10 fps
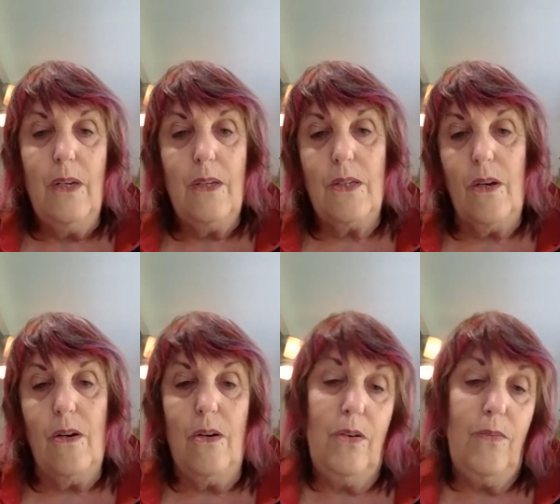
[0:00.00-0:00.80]

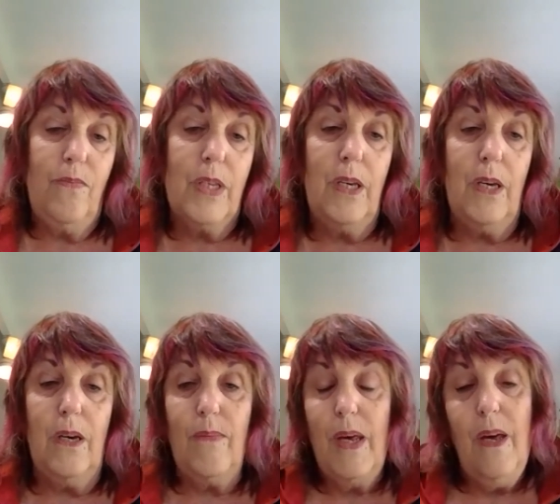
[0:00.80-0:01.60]
So,
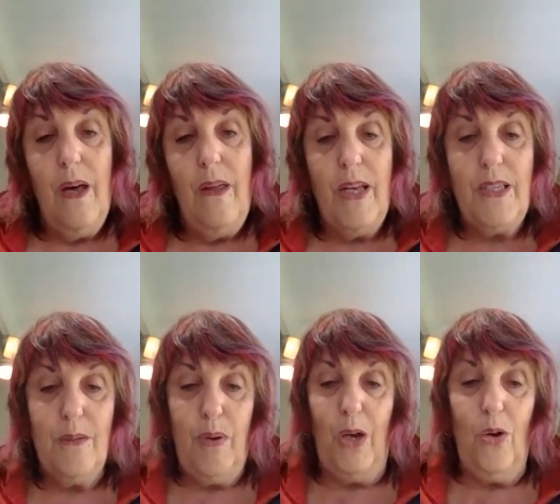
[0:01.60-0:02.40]
yeah, that's
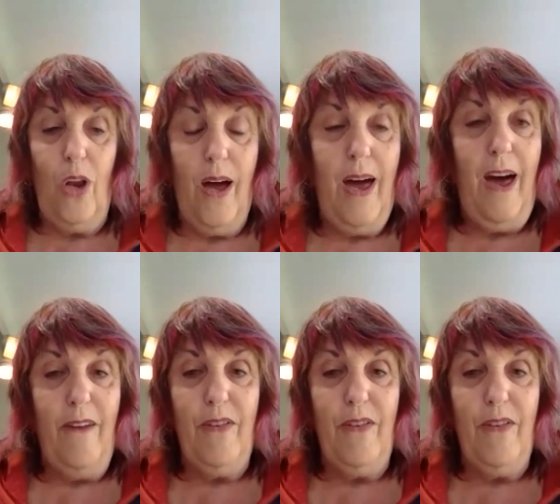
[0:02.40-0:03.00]
about all I have,